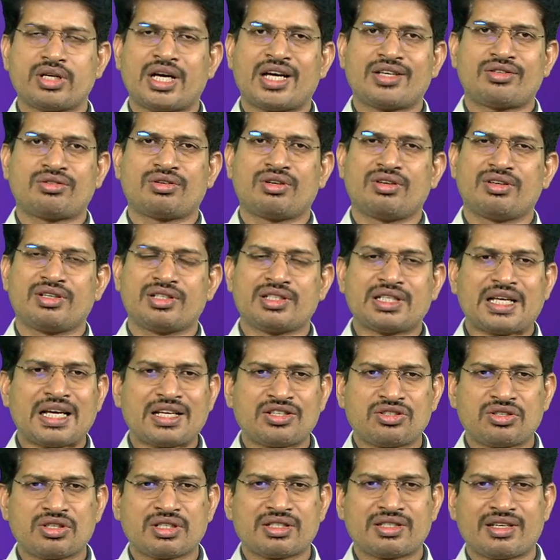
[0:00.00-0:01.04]
natural
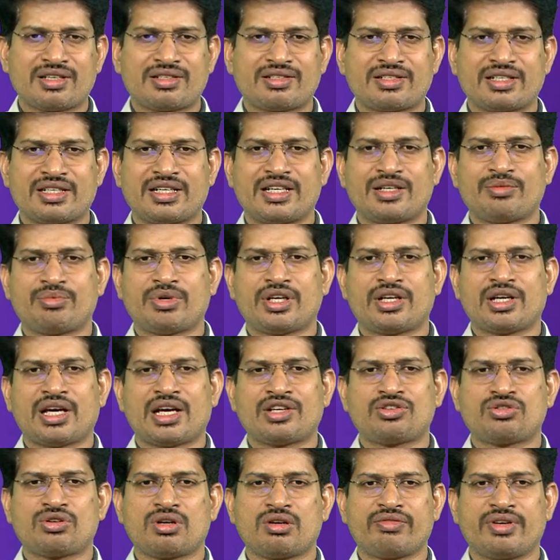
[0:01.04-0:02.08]
disasters are triggered by
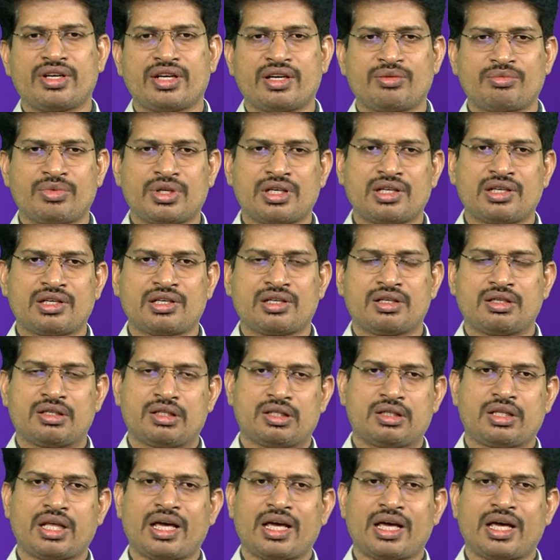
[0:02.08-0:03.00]
natural phenomena. The